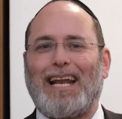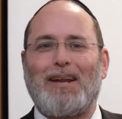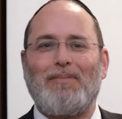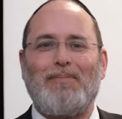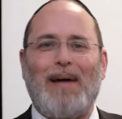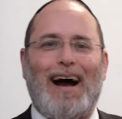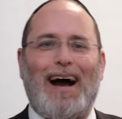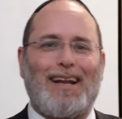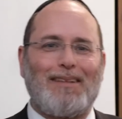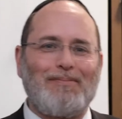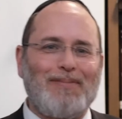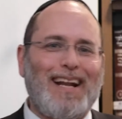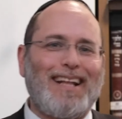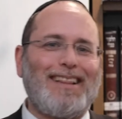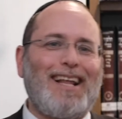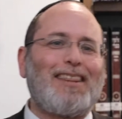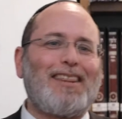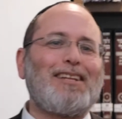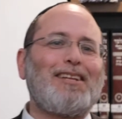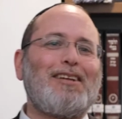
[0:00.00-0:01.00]
about it. But it had
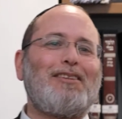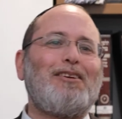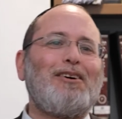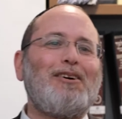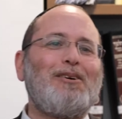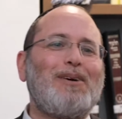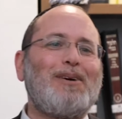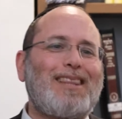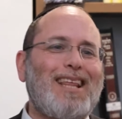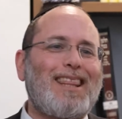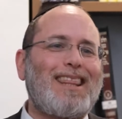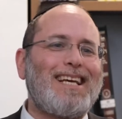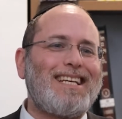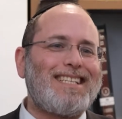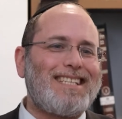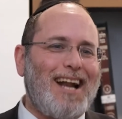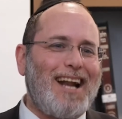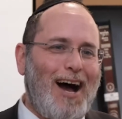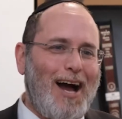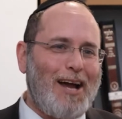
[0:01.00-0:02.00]
nothing to do with the
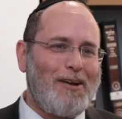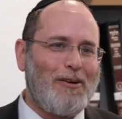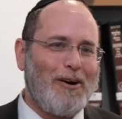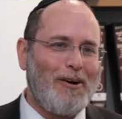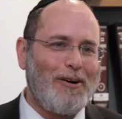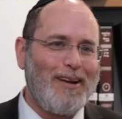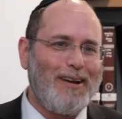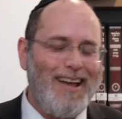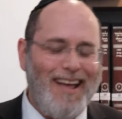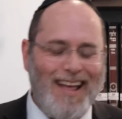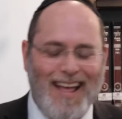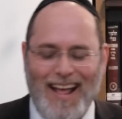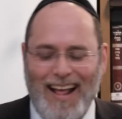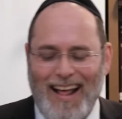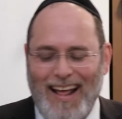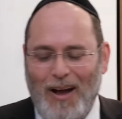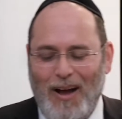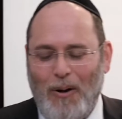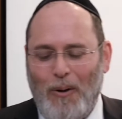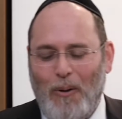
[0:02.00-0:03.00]
things that I wrote.
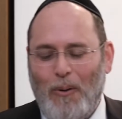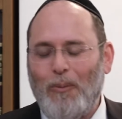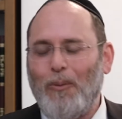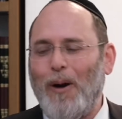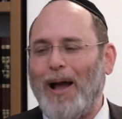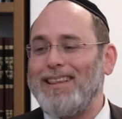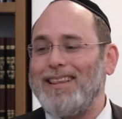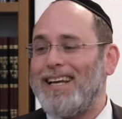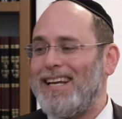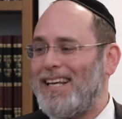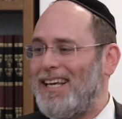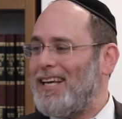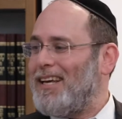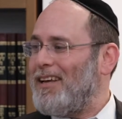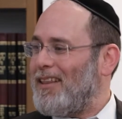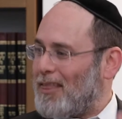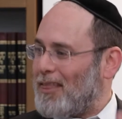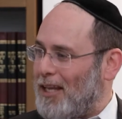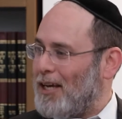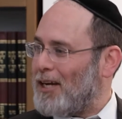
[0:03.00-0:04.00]
When did
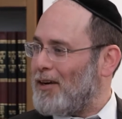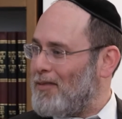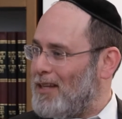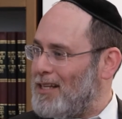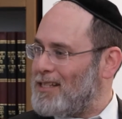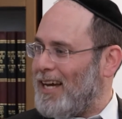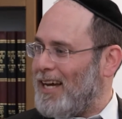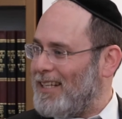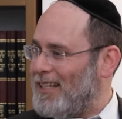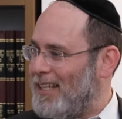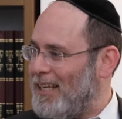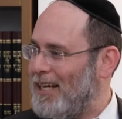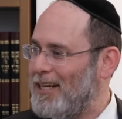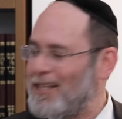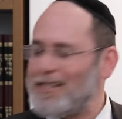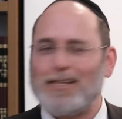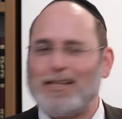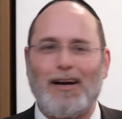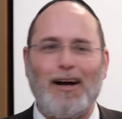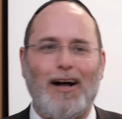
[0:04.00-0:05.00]
he think of these
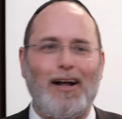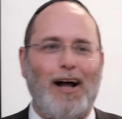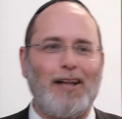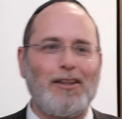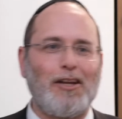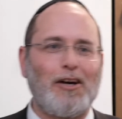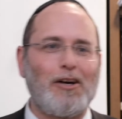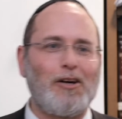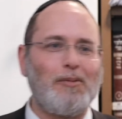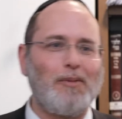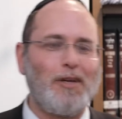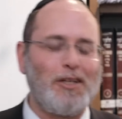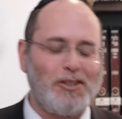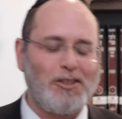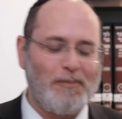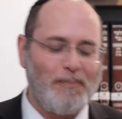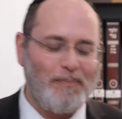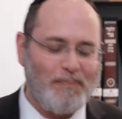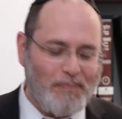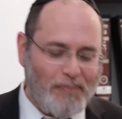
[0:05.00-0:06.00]
ideas on the
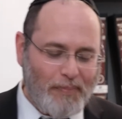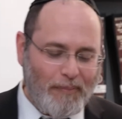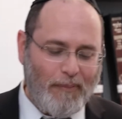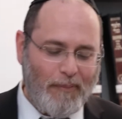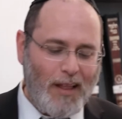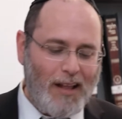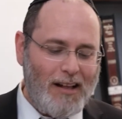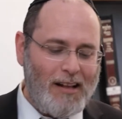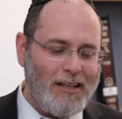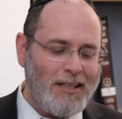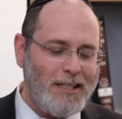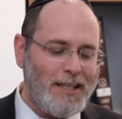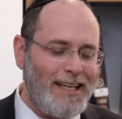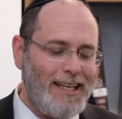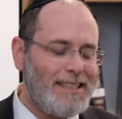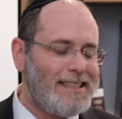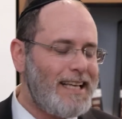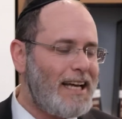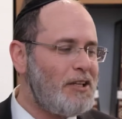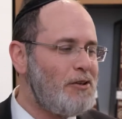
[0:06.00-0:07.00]
Chumash? So
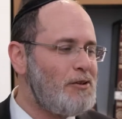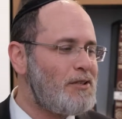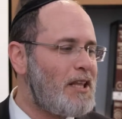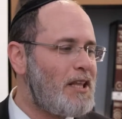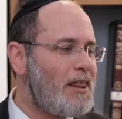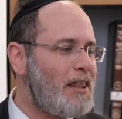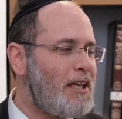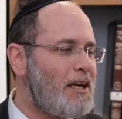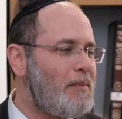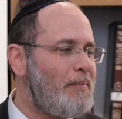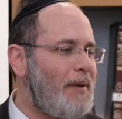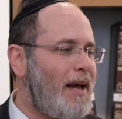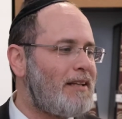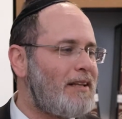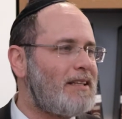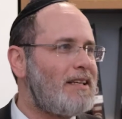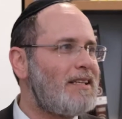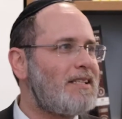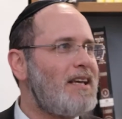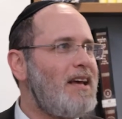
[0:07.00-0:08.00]
he said he used to think
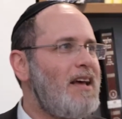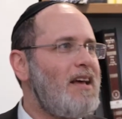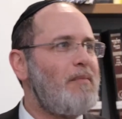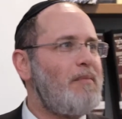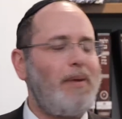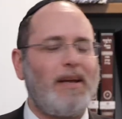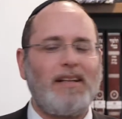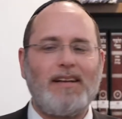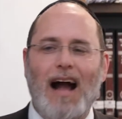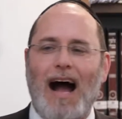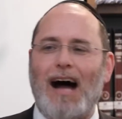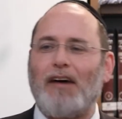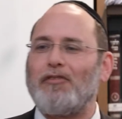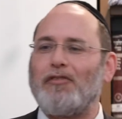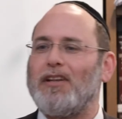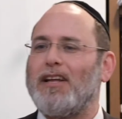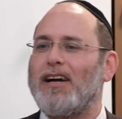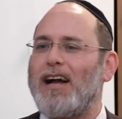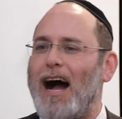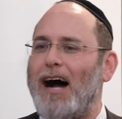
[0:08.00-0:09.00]
about this ben gavra
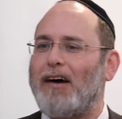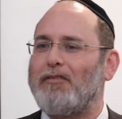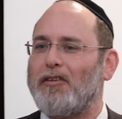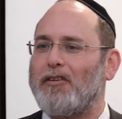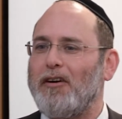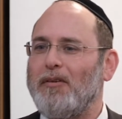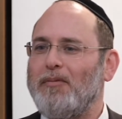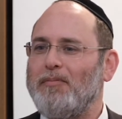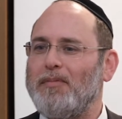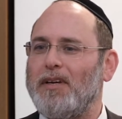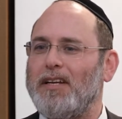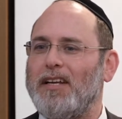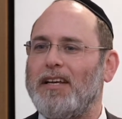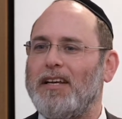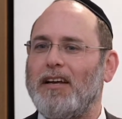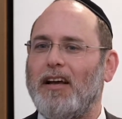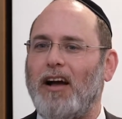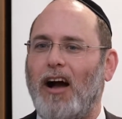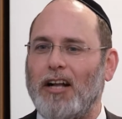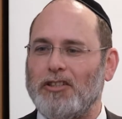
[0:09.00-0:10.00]
legavra,
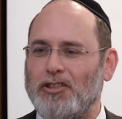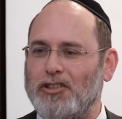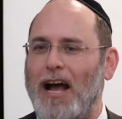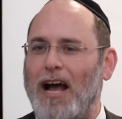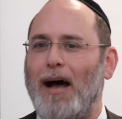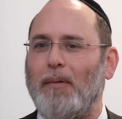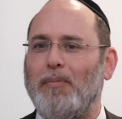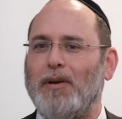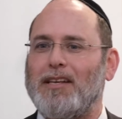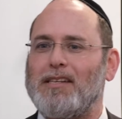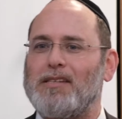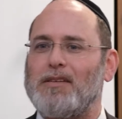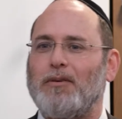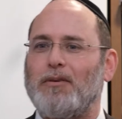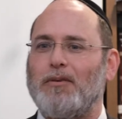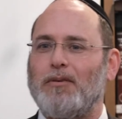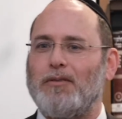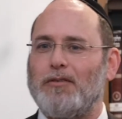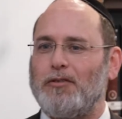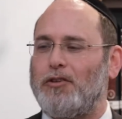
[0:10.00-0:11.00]
meaning on Shabbos,
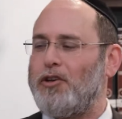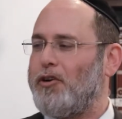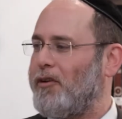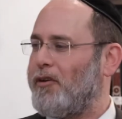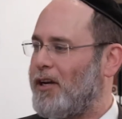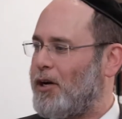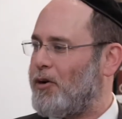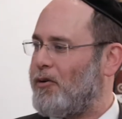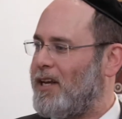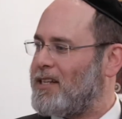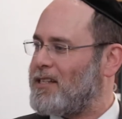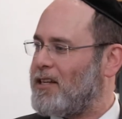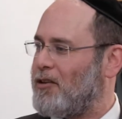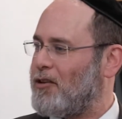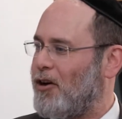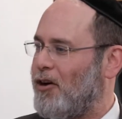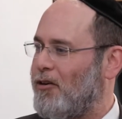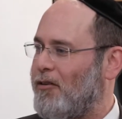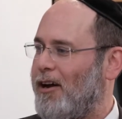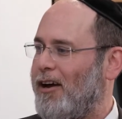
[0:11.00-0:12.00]
during Kriyas
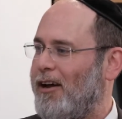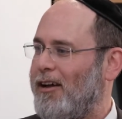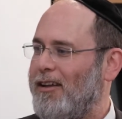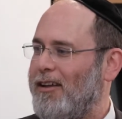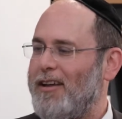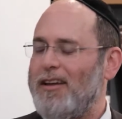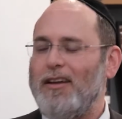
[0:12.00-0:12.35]
HaTorah,